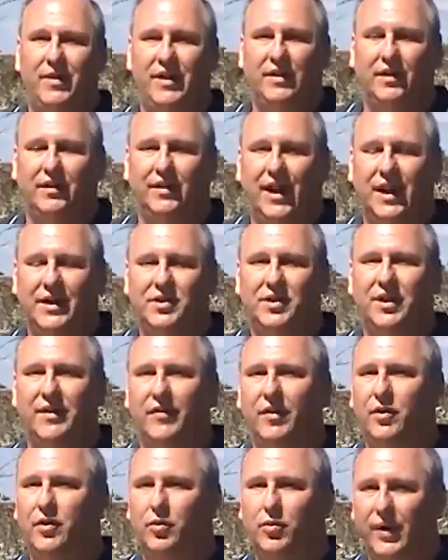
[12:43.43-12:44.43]
be the legend
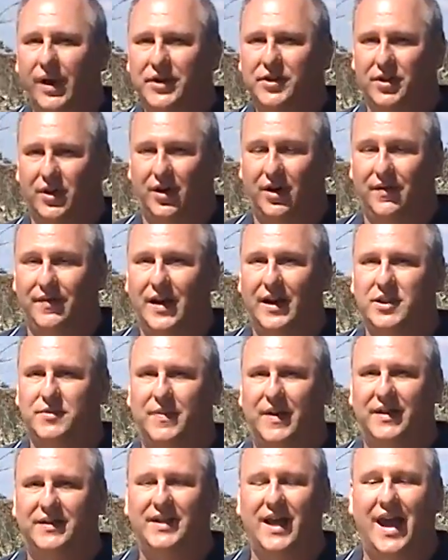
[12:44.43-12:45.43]
of a creature that has
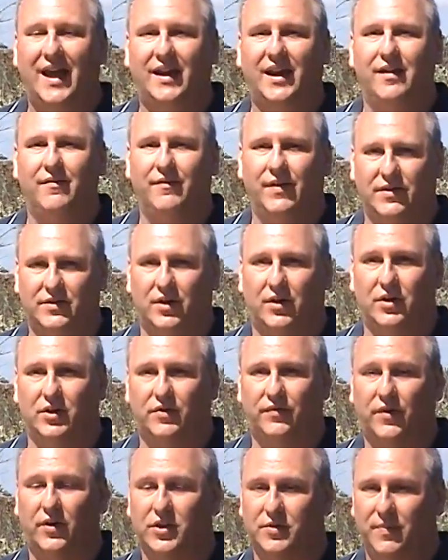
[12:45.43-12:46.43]
been attacking
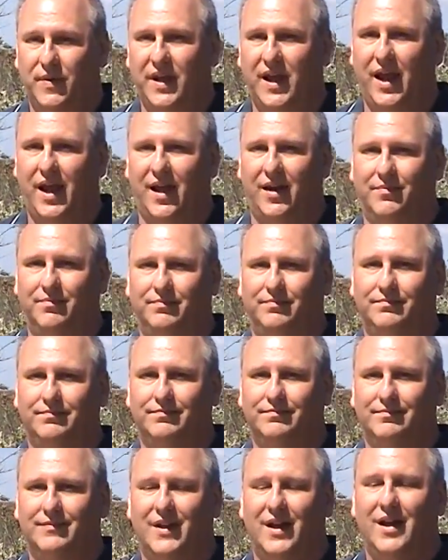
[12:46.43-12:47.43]
visitors first began.
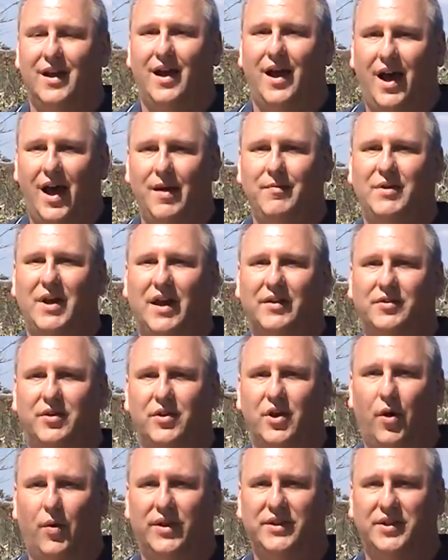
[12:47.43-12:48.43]
I'm
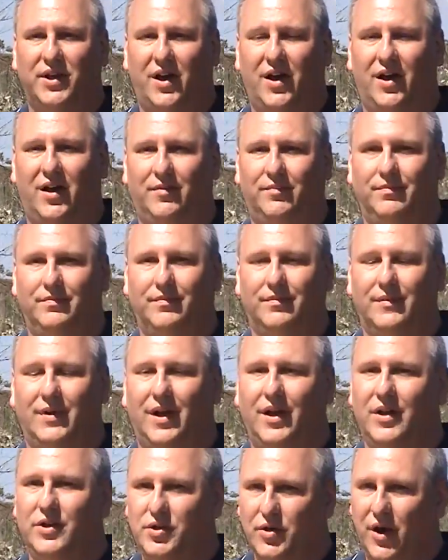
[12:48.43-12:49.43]
Dr. Noah Tall.
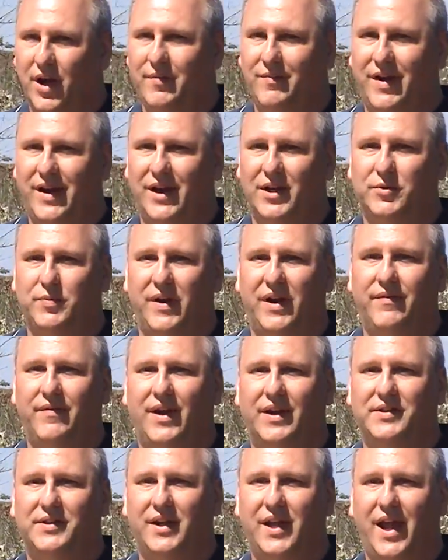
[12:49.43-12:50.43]
Join me as we
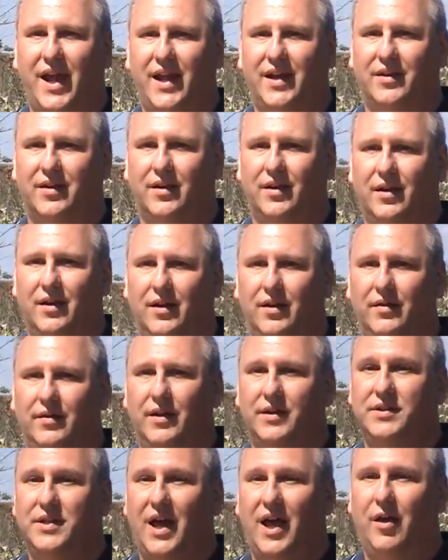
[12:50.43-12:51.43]
investigate
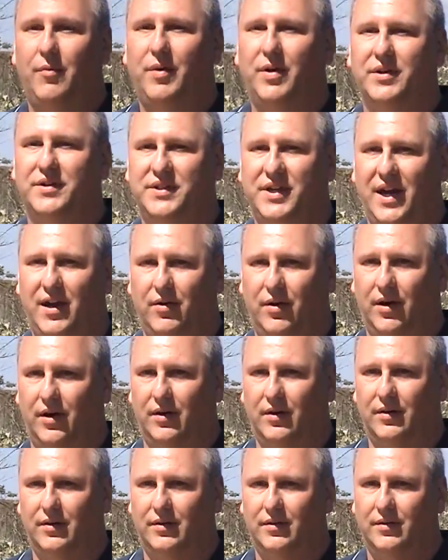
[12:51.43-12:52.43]
the Talbert Terror,
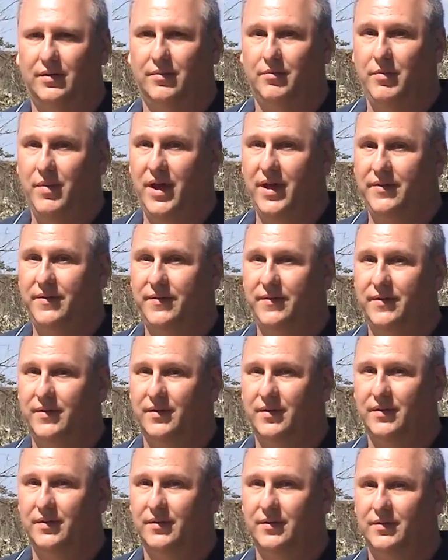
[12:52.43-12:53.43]
myth
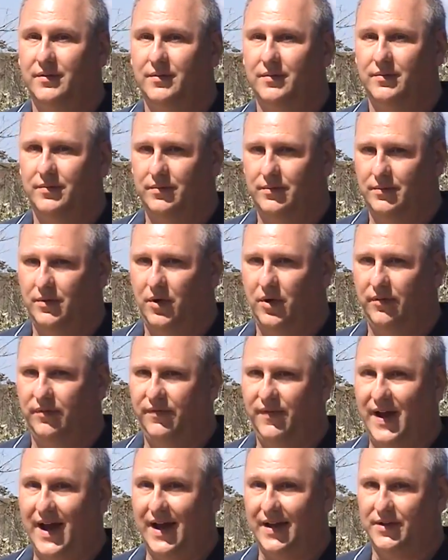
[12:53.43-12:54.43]
or
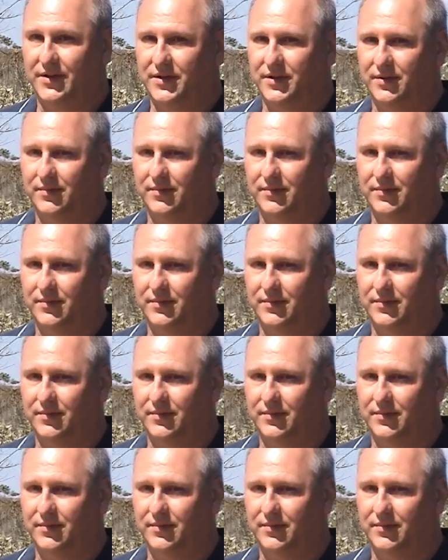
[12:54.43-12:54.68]
fact?